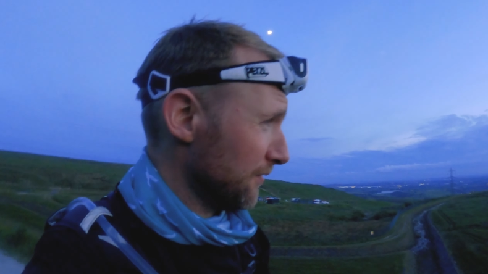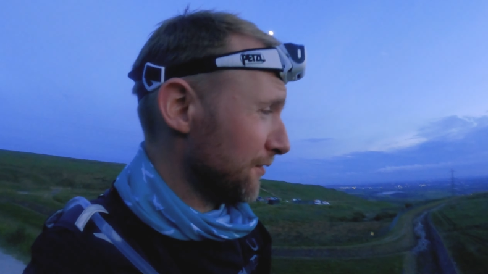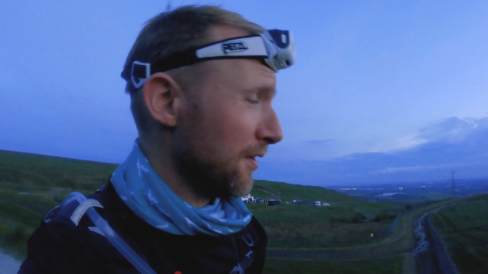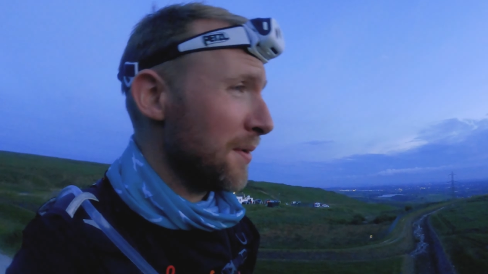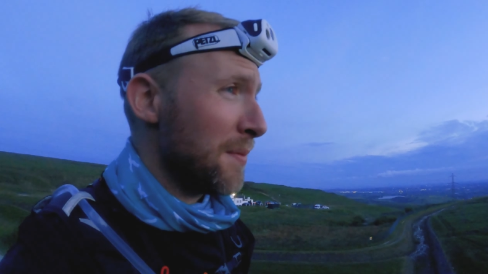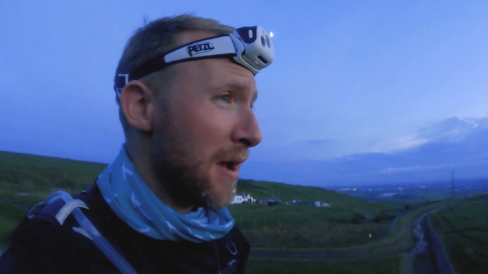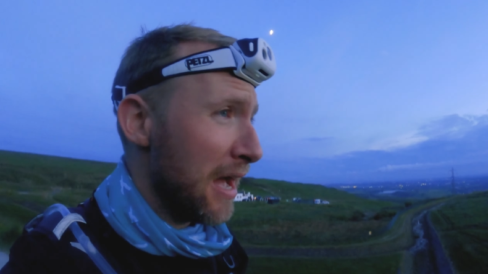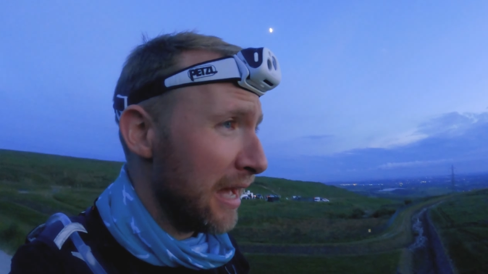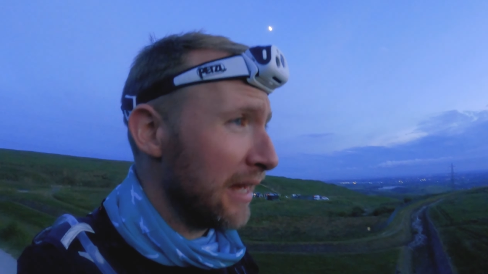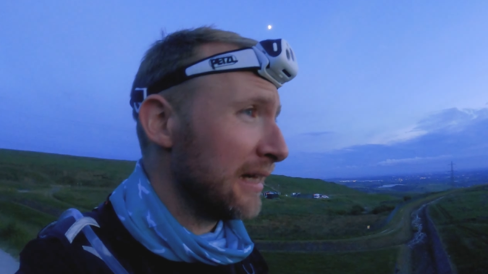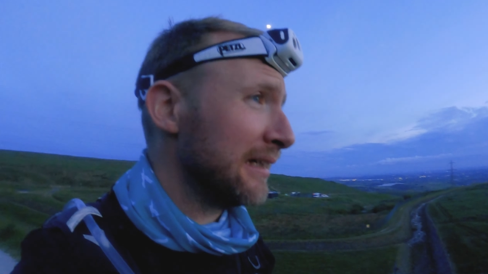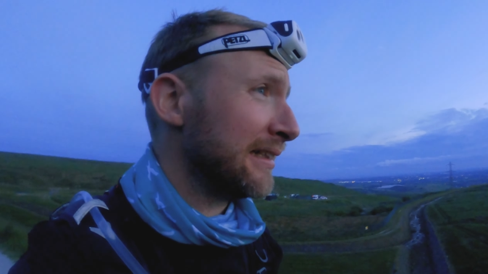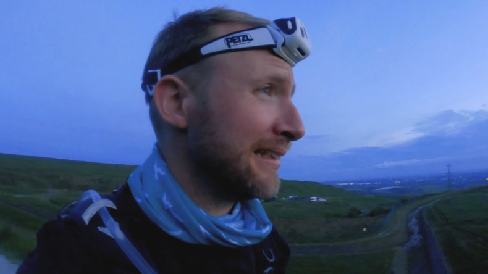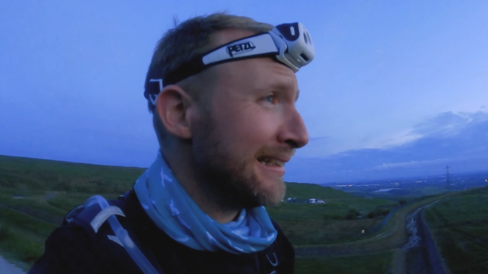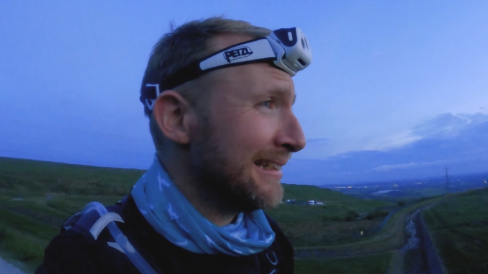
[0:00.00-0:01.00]
from uh,
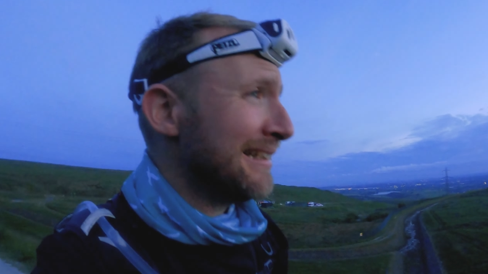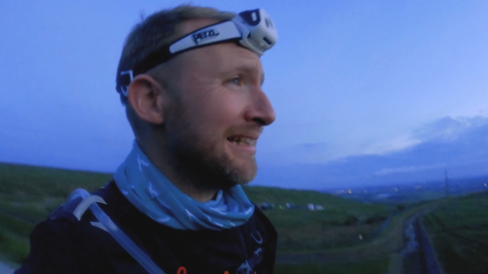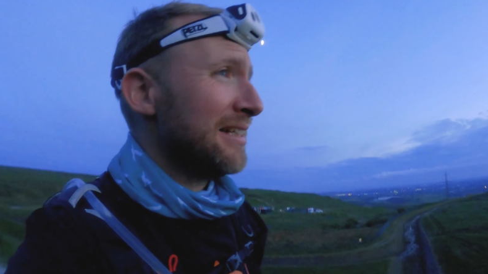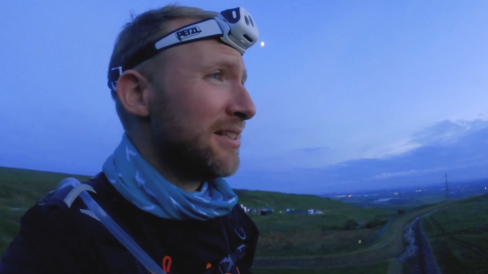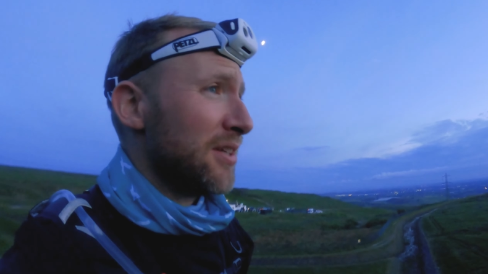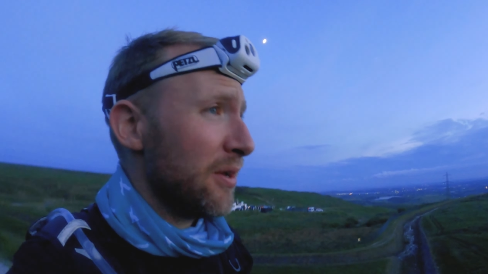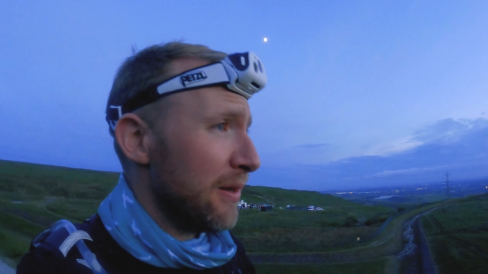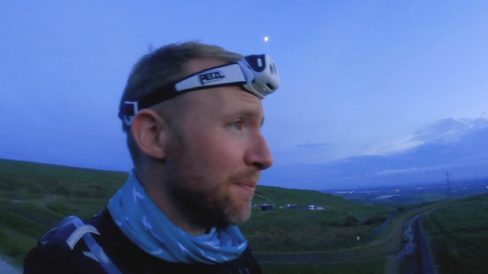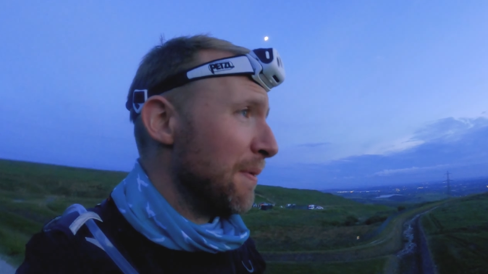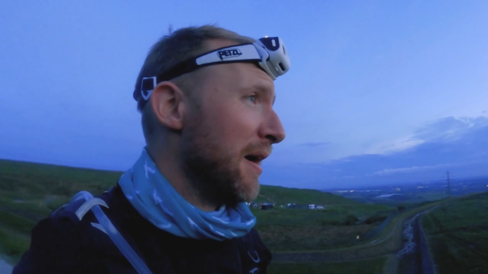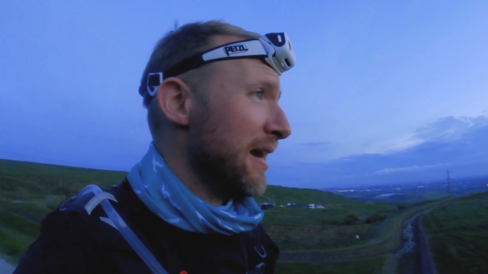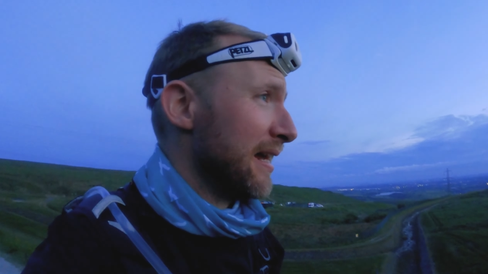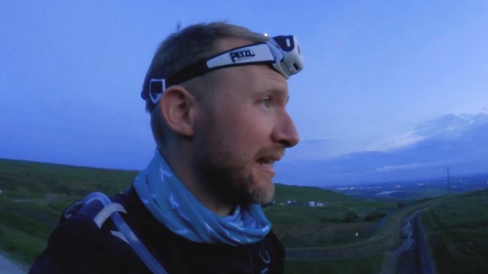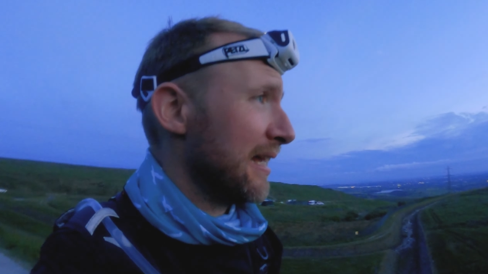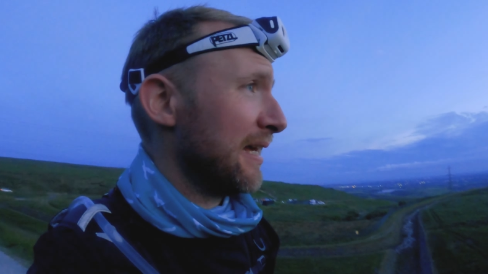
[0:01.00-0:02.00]
Stoodley
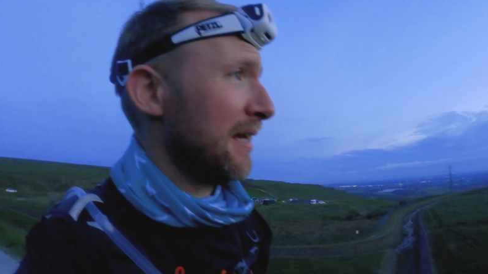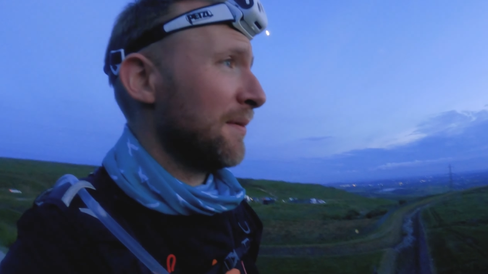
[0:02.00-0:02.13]
Pike.